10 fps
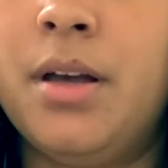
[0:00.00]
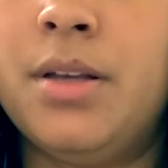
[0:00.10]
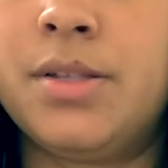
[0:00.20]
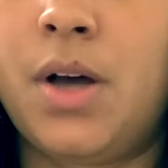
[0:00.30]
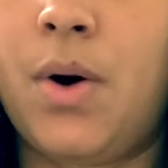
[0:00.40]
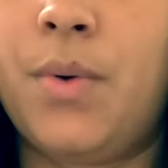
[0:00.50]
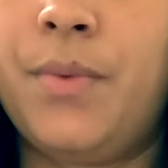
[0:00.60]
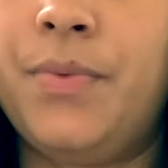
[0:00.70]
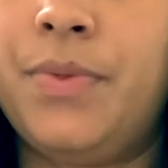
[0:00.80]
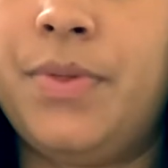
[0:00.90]
So,
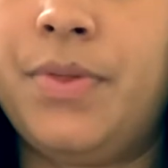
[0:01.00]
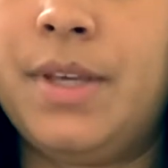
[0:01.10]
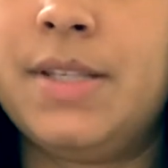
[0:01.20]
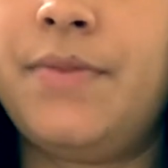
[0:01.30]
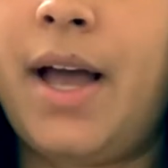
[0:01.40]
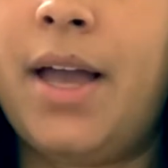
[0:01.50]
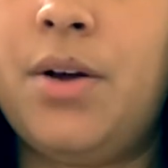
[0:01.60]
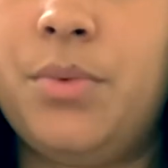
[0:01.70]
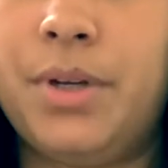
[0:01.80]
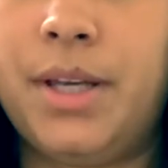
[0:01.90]
this
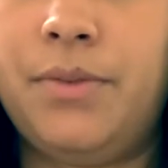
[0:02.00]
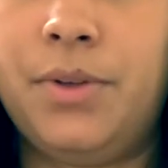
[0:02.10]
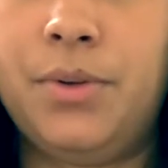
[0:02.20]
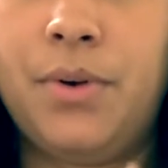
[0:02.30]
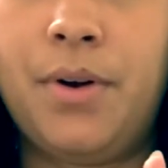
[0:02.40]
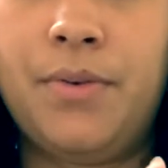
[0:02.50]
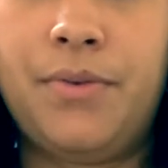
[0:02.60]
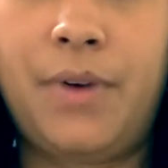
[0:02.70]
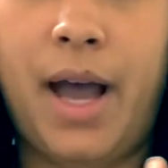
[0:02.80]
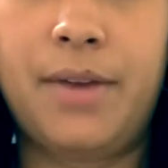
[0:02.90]
vial will give you
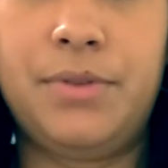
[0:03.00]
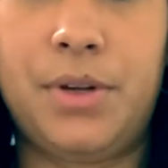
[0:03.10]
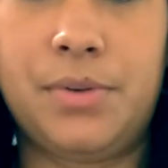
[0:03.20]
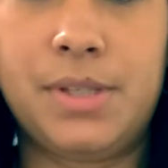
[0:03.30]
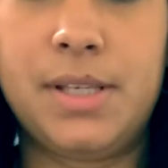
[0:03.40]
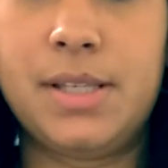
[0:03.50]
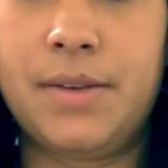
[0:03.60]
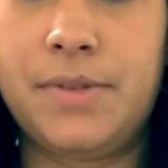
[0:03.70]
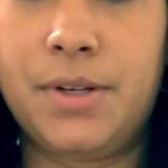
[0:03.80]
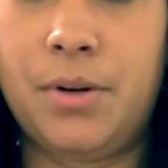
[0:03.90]
5 doses
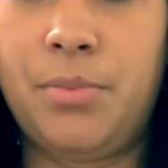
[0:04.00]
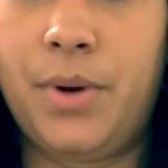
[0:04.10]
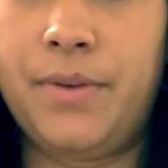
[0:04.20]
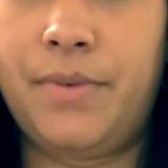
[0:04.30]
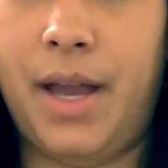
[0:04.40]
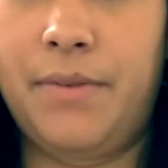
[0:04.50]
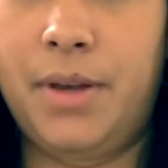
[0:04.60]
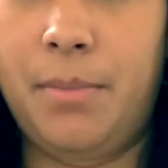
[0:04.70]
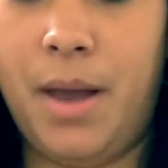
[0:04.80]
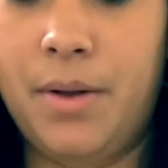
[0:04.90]
of 0.5
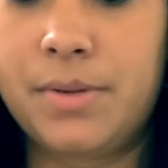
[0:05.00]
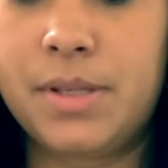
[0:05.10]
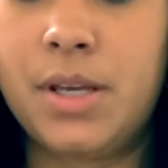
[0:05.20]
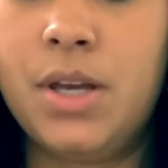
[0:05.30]
mL.